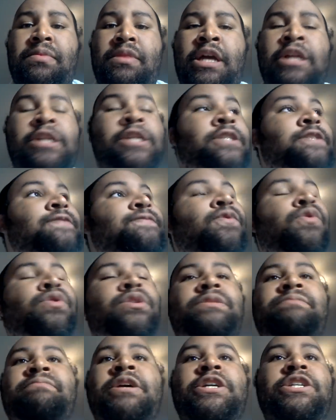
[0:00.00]
And this
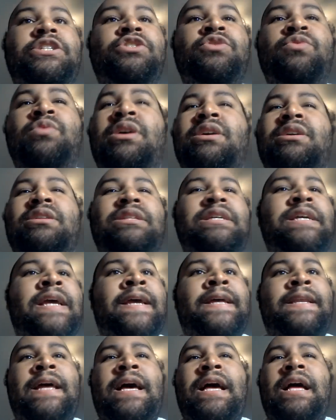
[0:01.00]
force made you ugly.
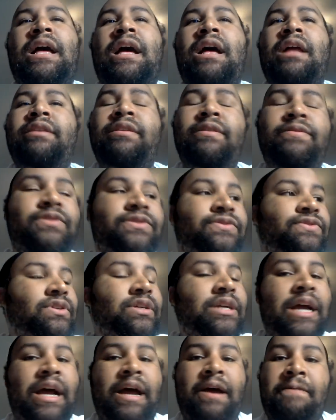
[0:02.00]
And I never
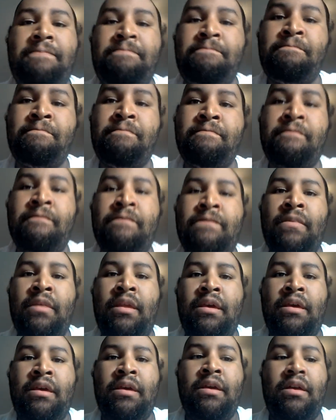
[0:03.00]
forgot,
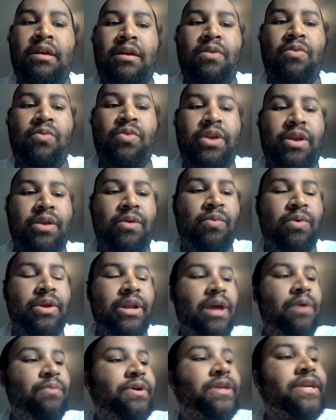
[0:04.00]
when
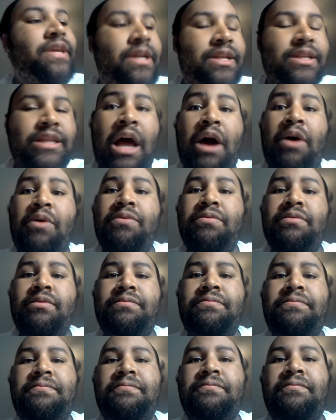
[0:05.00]
they were kicked out,
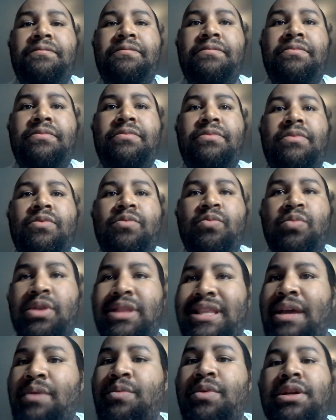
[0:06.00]

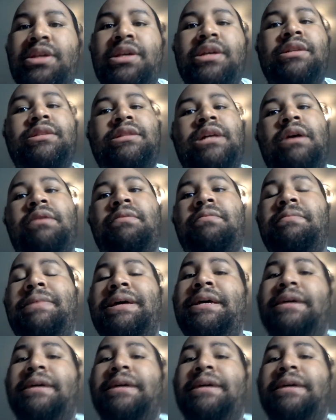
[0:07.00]
when they were kicked out,